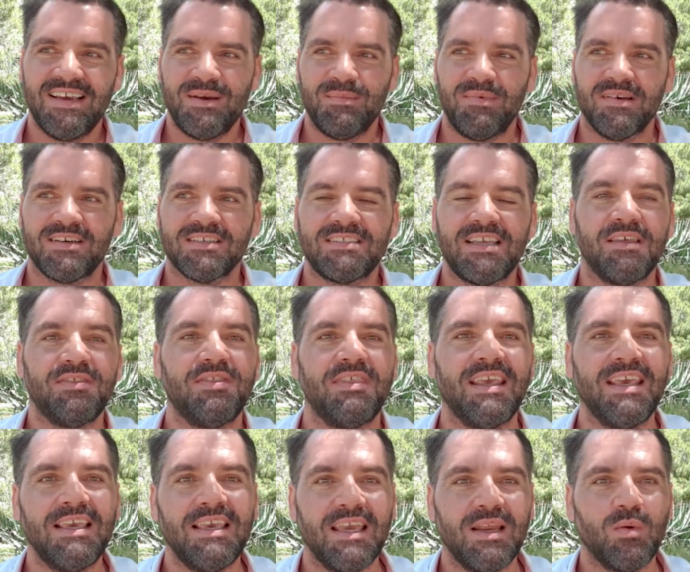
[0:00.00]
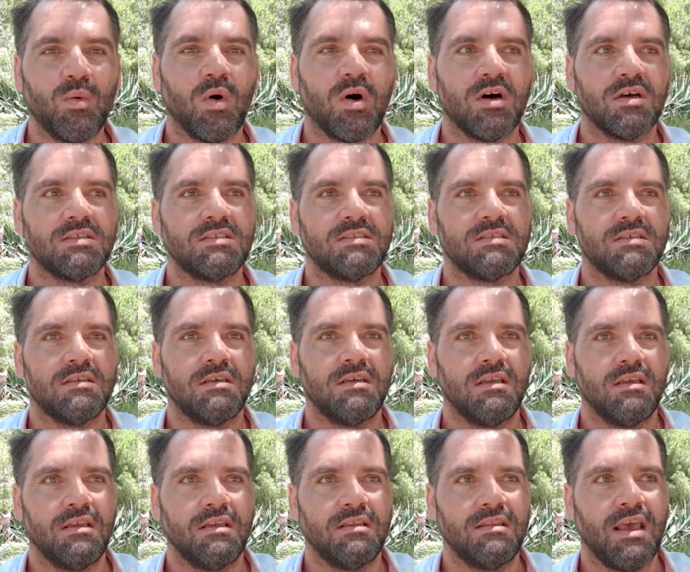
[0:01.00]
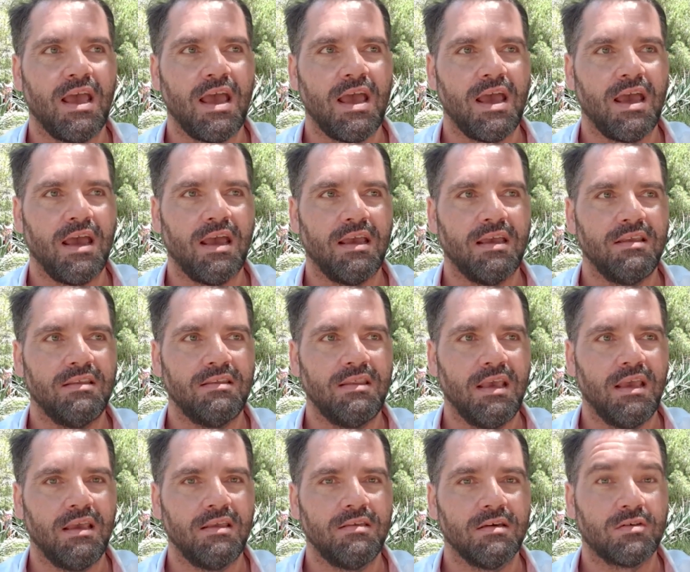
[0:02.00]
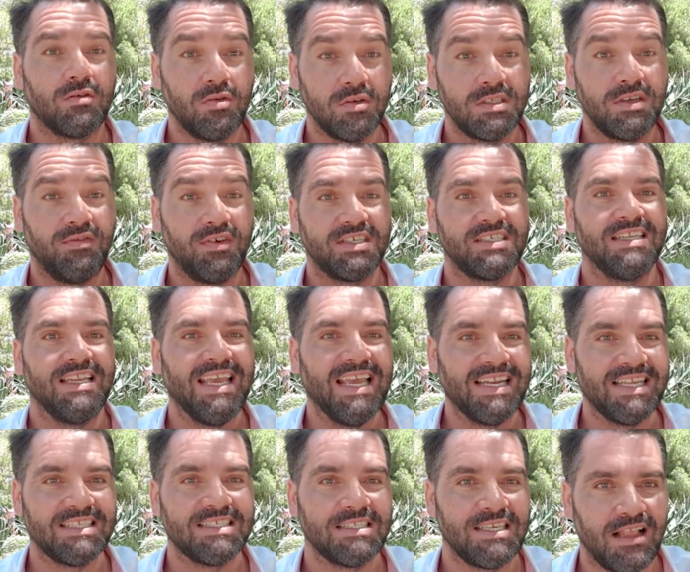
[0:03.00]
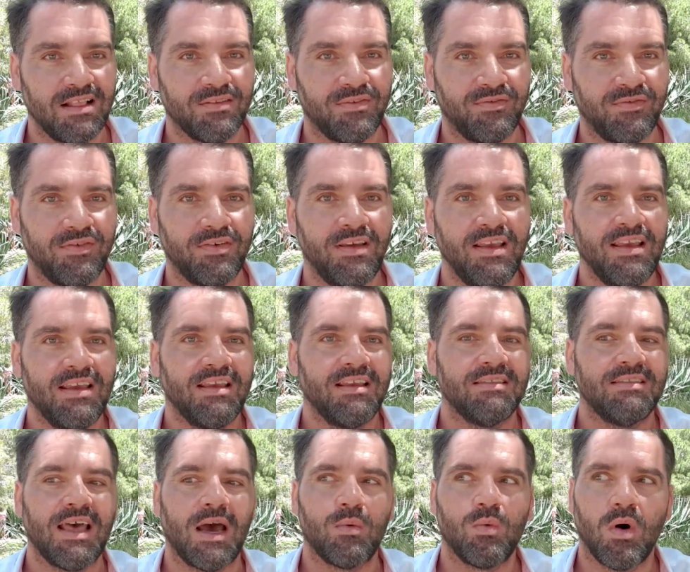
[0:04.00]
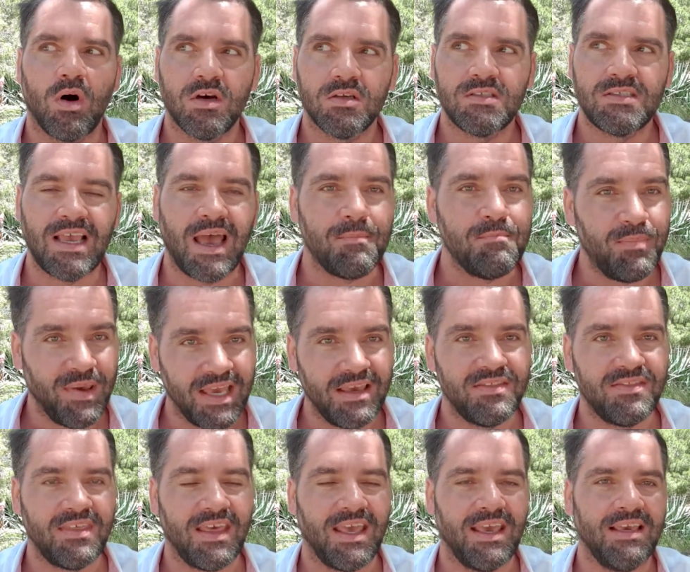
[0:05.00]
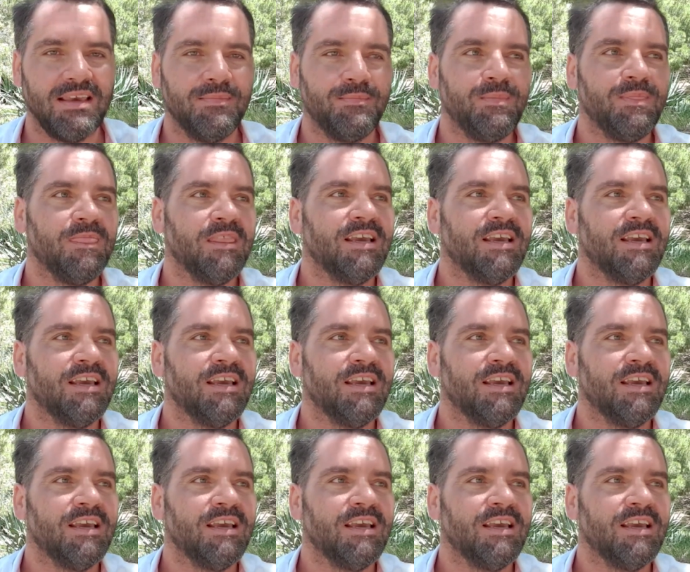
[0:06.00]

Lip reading: because they think it was the crucifixion in itself that was a big thing.